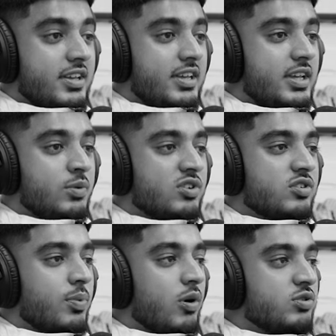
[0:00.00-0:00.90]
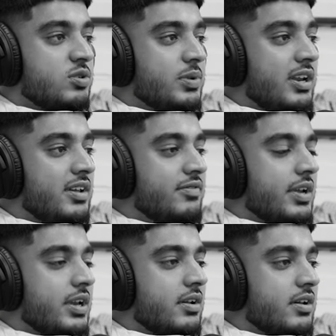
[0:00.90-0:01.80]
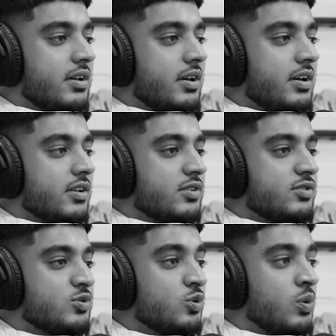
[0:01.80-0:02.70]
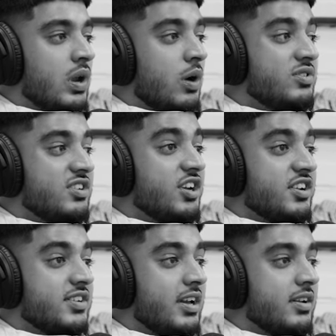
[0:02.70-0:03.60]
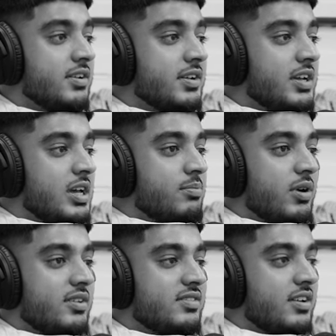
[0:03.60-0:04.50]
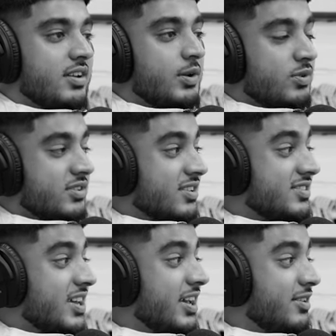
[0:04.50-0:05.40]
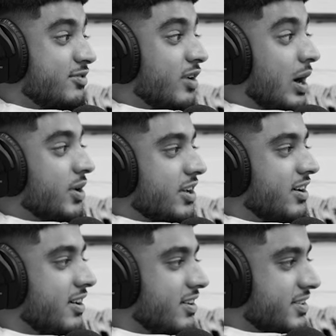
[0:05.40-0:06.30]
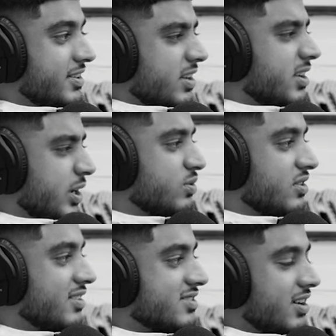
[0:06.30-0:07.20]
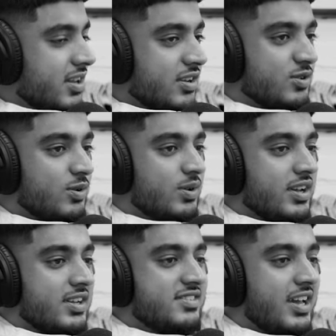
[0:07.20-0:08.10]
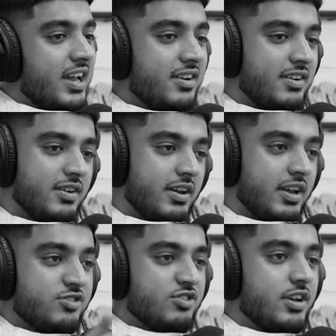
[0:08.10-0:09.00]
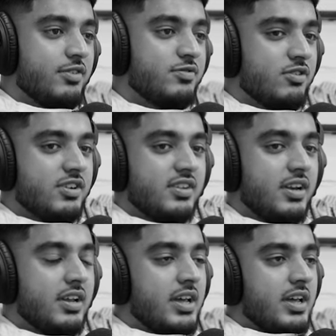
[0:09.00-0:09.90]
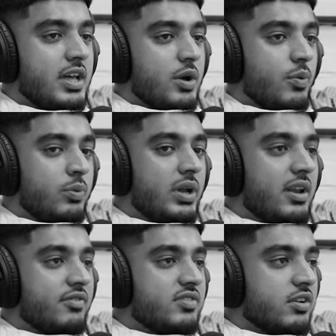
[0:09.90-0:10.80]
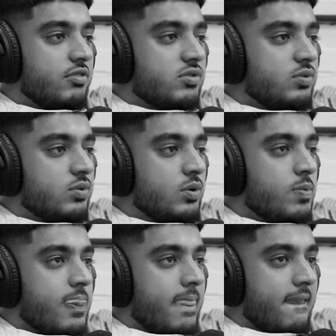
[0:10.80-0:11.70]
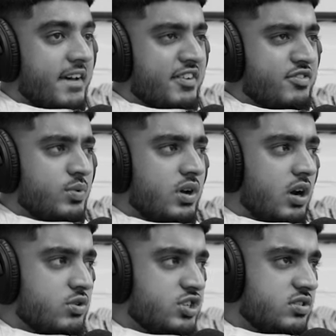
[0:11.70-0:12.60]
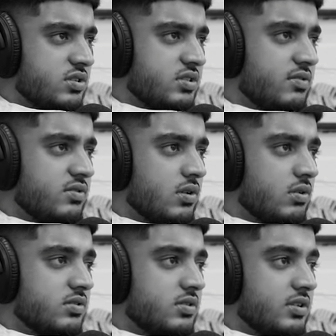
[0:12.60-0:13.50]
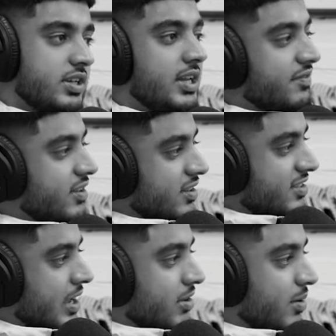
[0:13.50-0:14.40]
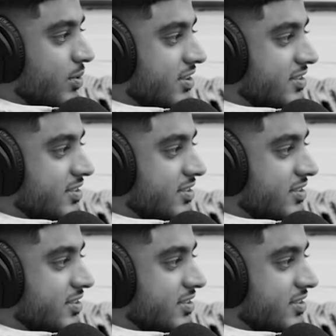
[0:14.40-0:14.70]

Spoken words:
He was supposed to be leaving school when I was in year 10, but he said he was going to stay for our year. He was nice like that. So he stayed an extra year for us. And when we left secondary school, after we got our GCSE results, he left at the same time with